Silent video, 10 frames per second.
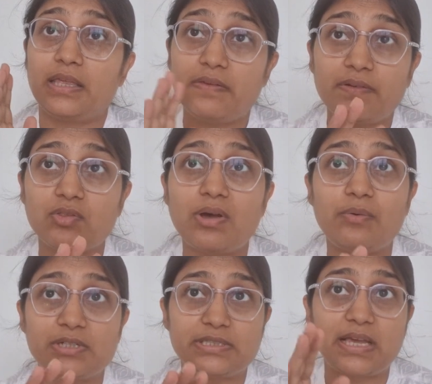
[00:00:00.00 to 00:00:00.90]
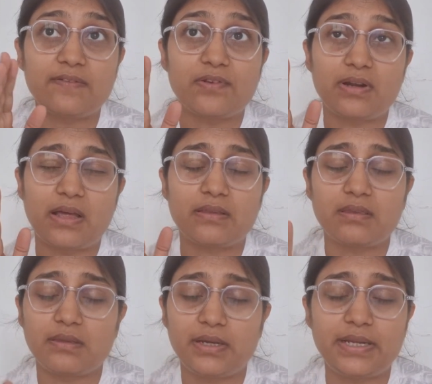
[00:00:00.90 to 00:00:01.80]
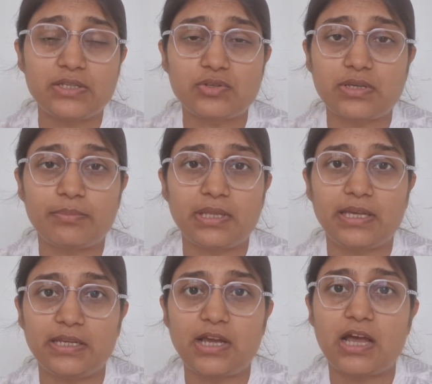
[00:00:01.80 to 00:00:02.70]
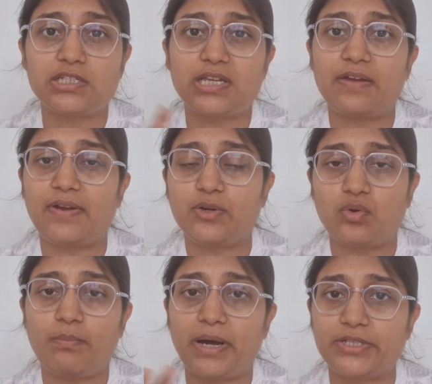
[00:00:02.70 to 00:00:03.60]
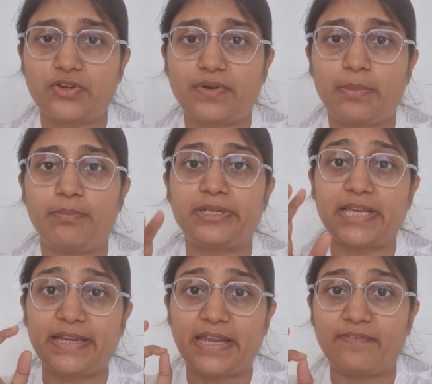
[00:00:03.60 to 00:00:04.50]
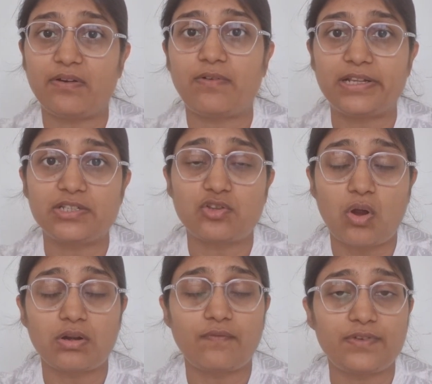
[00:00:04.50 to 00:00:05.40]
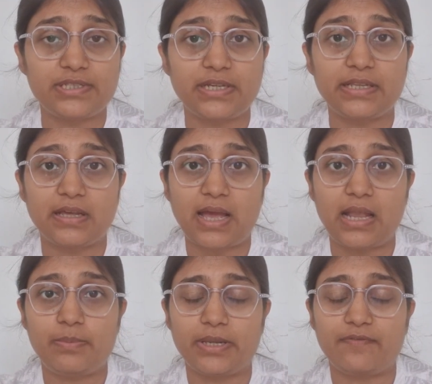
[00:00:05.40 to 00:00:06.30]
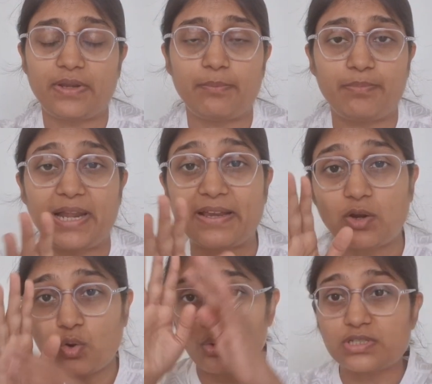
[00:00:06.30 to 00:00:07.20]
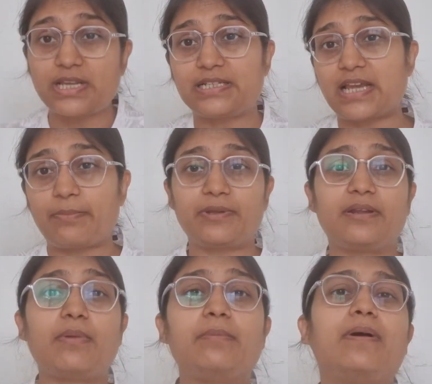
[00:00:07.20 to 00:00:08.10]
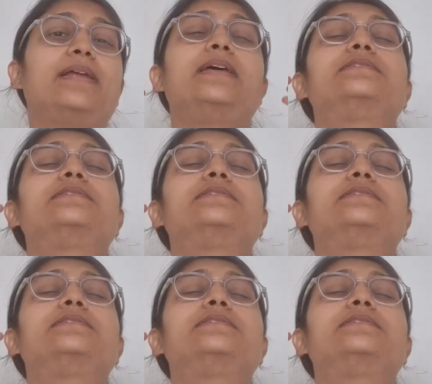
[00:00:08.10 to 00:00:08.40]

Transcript: Even though I was there for another 3 days or something in Kashi, I went to a bunch of temples. I never once thought of visiting the Kaal Bhairav temple. I closed that chapter in my mind.